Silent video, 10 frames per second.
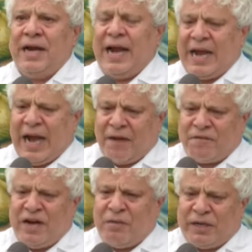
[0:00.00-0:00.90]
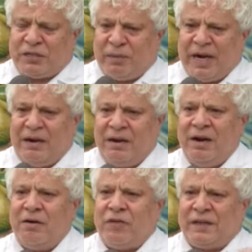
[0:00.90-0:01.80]
in every which way,
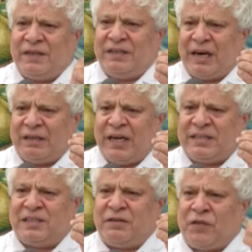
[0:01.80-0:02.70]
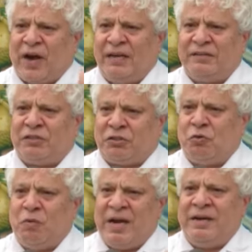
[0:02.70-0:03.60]
Ratan Tata has defined the
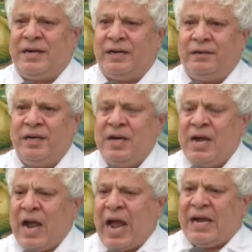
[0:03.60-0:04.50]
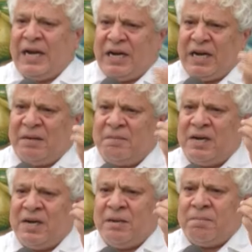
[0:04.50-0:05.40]
true Indian, an Indian
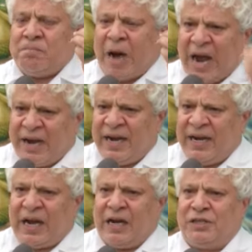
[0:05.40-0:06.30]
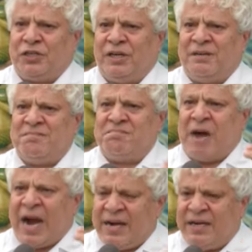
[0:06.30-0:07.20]
mired in culture,
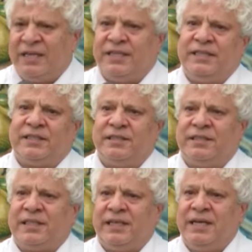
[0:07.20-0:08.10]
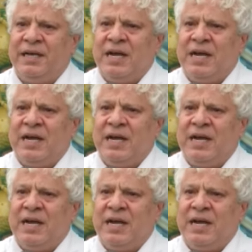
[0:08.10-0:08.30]
mired in decency,